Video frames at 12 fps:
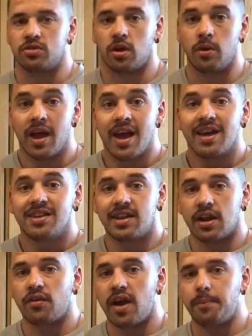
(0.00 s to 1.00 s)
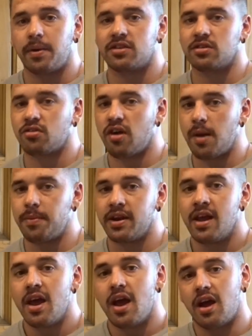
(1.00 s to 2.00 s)
So stick around by subscribing.
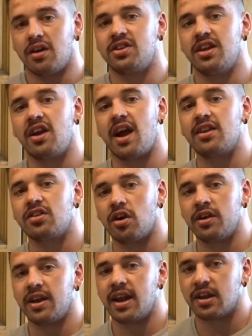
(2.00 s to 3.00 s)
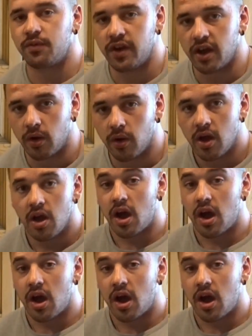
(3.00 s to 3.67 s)
I'll see you guys on the next video.